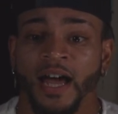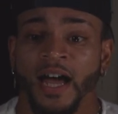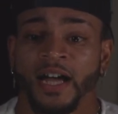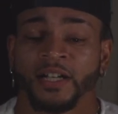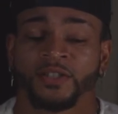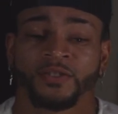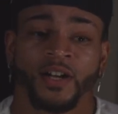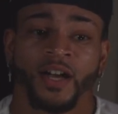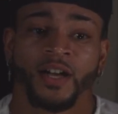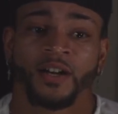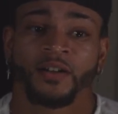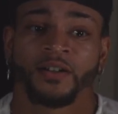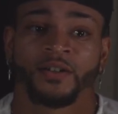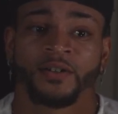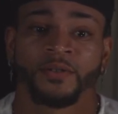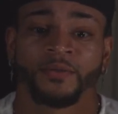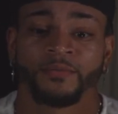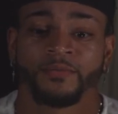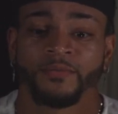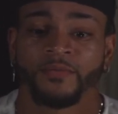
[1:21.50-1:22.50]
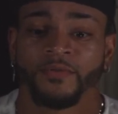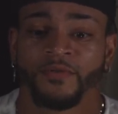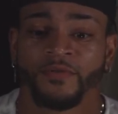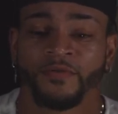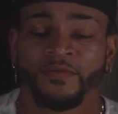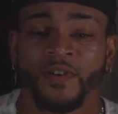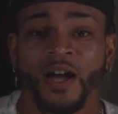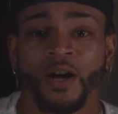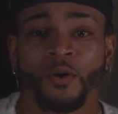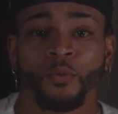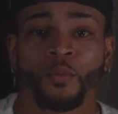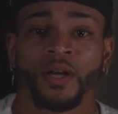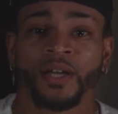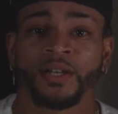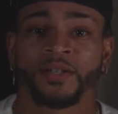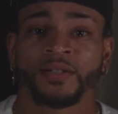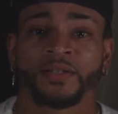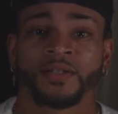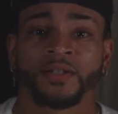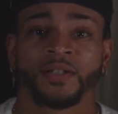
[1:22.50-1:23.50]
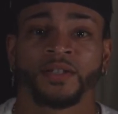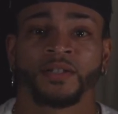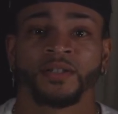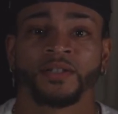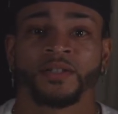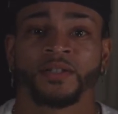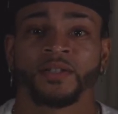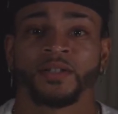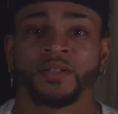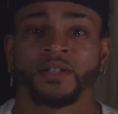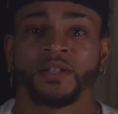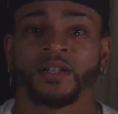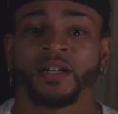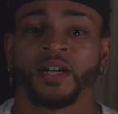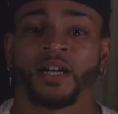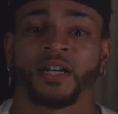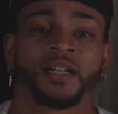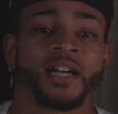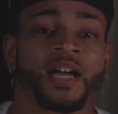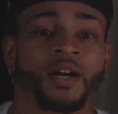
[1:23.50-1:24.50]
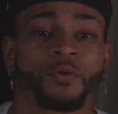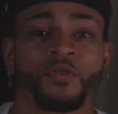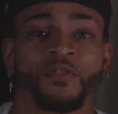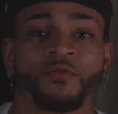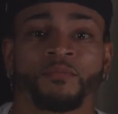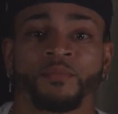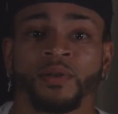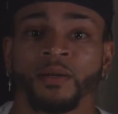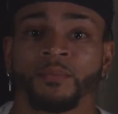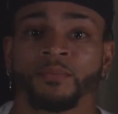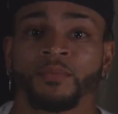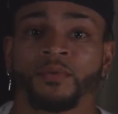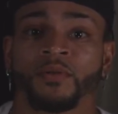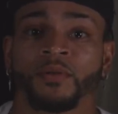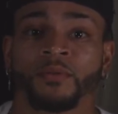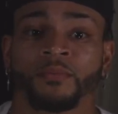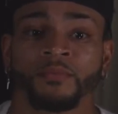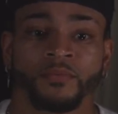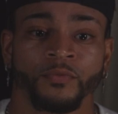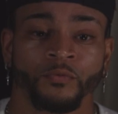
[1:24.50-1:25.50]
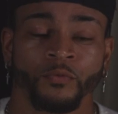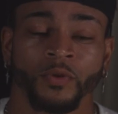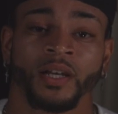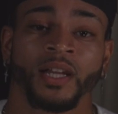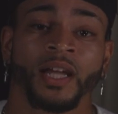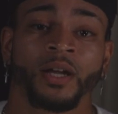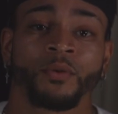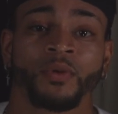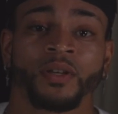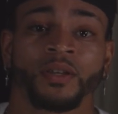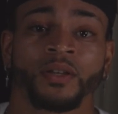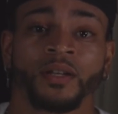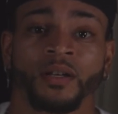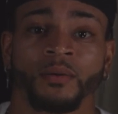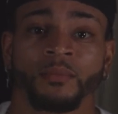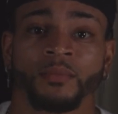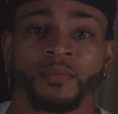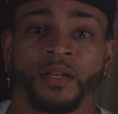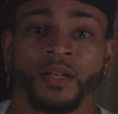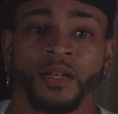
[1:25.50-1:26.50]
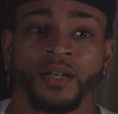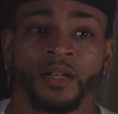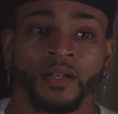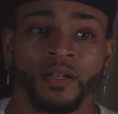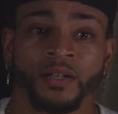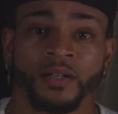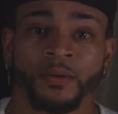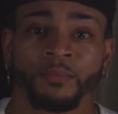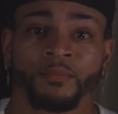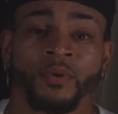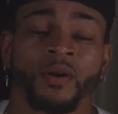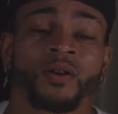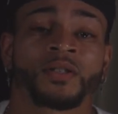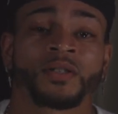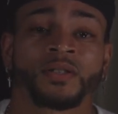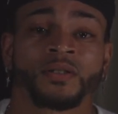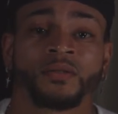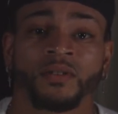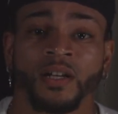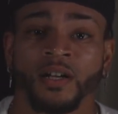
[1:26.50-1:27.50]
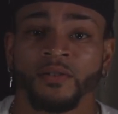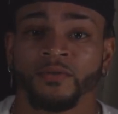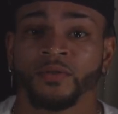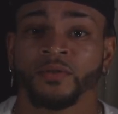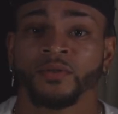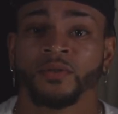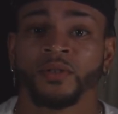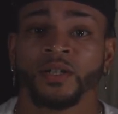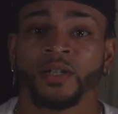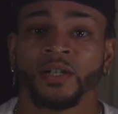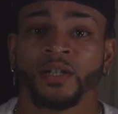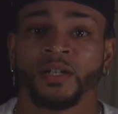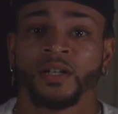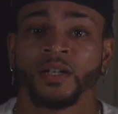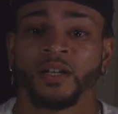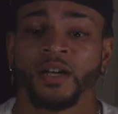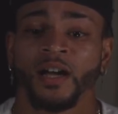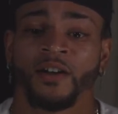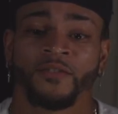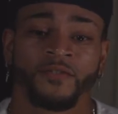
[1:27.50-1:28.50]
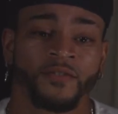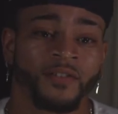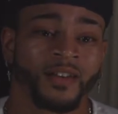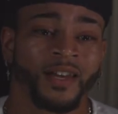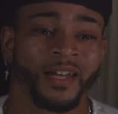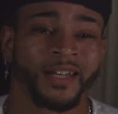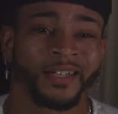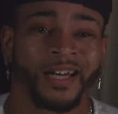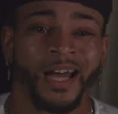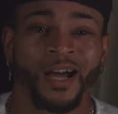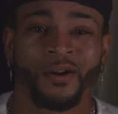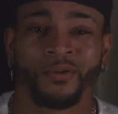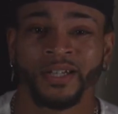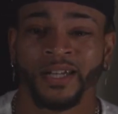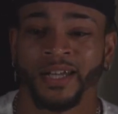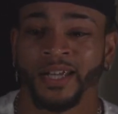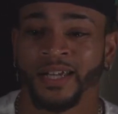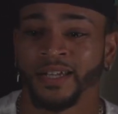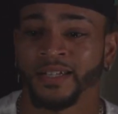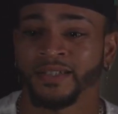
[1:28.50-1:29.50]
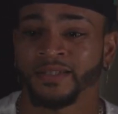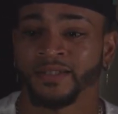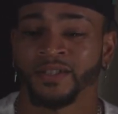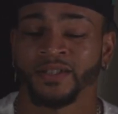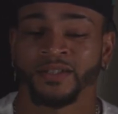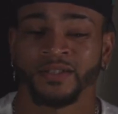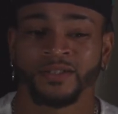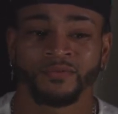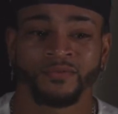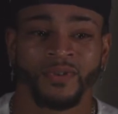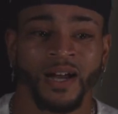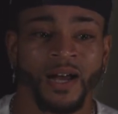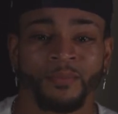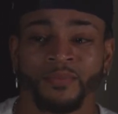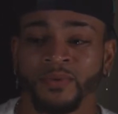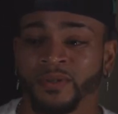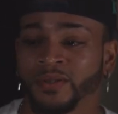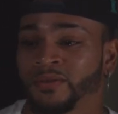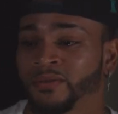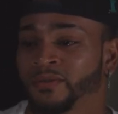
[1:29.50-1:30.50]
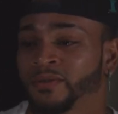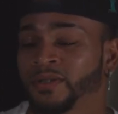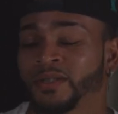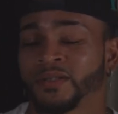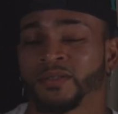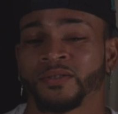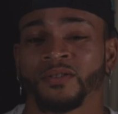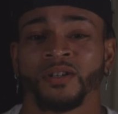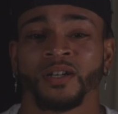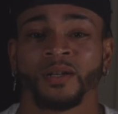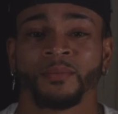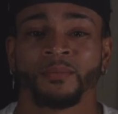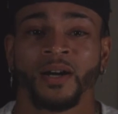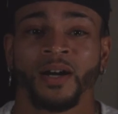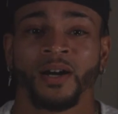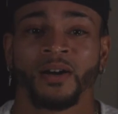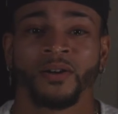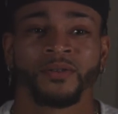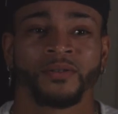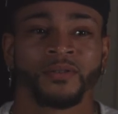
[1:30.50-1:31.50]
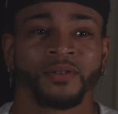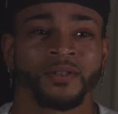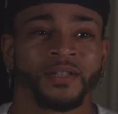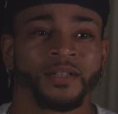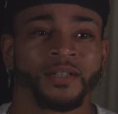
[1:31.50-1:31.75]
I try to find ways to connect with people and relate with them in a personal level. I feel like nowadays there's rappers who just talk about,